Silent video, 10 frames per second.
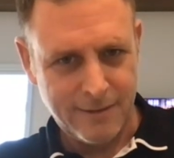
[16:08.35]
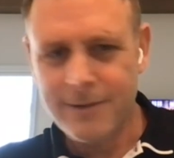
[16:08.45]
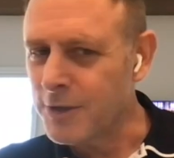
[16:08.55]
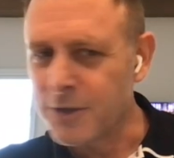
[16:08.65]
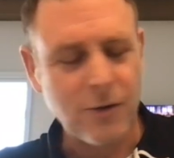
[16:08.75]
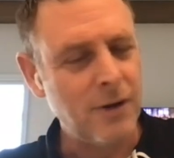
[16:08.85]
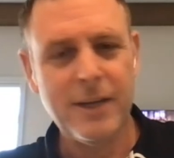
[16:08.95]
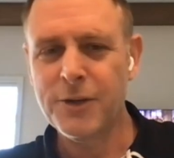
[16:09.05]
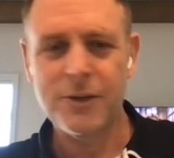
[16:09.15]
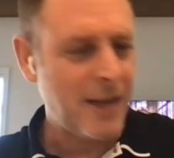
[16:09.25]
just suddenly
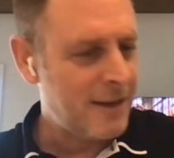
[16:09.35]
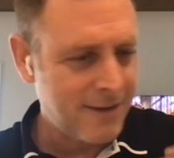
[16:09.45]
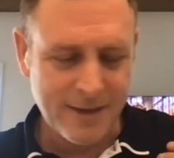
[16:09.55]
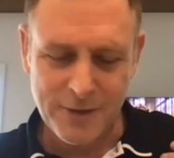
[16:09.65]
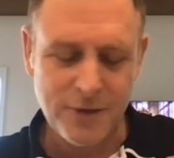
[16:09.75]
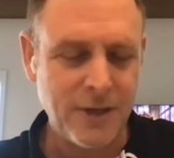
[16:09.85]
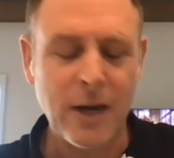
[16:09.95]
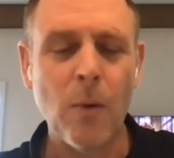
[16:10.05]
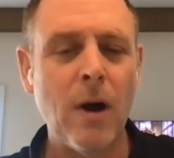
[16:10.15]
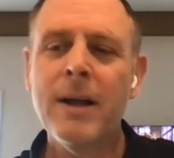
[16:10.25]
it's you know
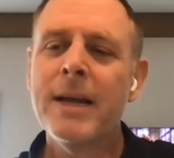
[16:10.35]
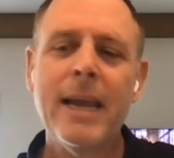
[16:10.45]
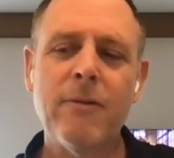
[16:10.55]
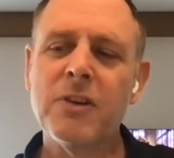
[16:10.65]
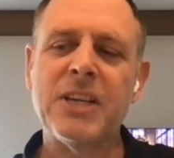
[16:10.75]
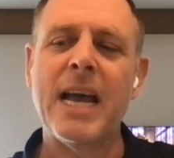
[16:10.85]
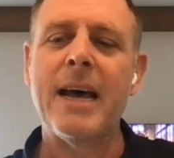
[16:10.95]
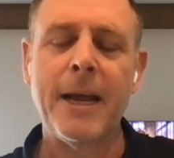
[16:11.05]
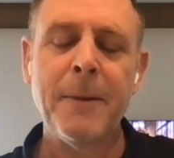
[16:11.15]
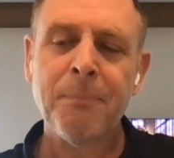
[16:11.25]
what, even on
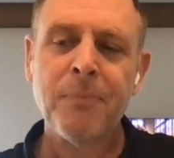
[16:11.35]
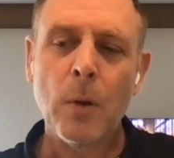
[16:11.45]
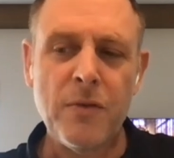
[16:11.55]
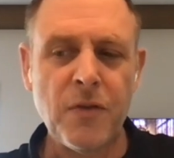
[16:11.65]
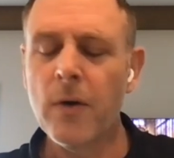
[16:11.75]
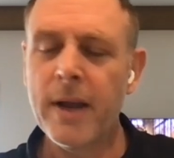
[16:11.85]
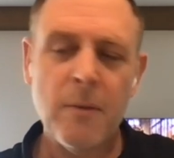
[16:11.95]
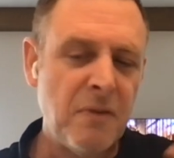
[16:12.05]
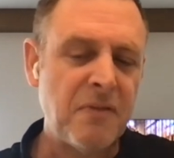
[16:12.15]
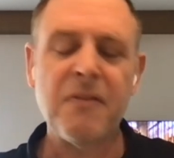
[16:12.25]
Saturday, we dug in,
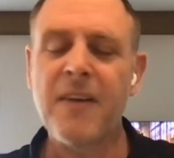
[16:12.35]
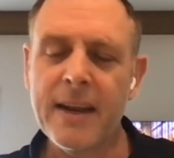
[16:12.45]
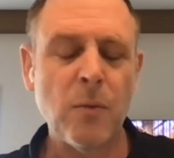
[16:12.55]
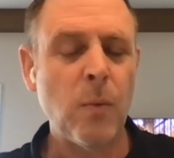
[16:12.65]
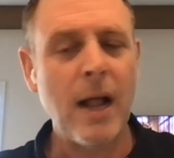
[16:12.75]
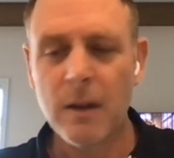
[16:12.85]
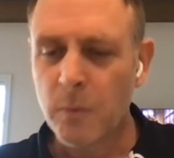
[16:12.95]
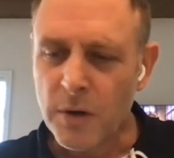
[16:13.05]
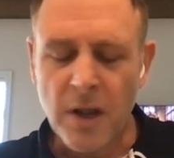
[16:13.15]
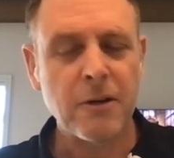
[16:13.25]
we've defended well,
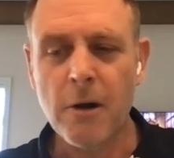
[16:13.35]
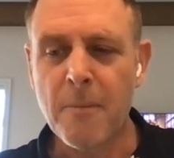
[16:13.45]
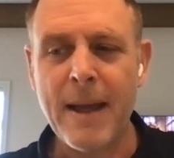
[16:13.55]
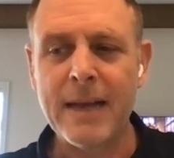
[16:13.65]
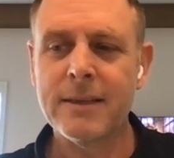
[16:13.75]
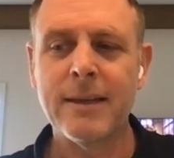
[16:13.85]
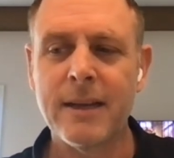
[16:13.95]
we're not at our best.